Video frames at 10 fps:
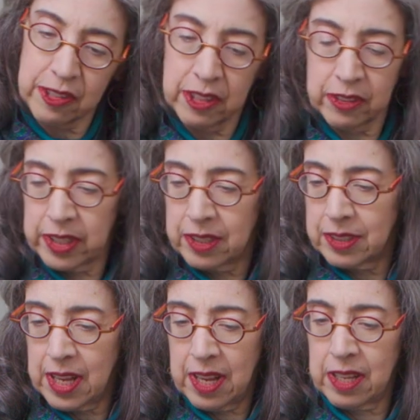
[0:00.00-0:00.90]
The
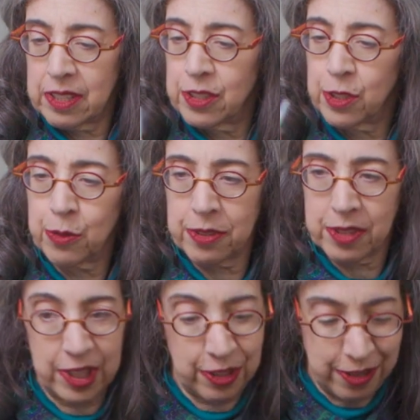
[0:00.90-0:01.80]
little tooth
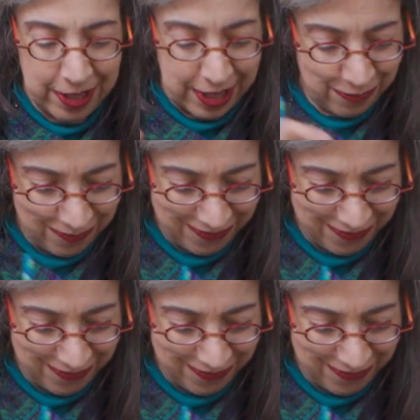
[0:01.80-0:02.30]
cleaner thing.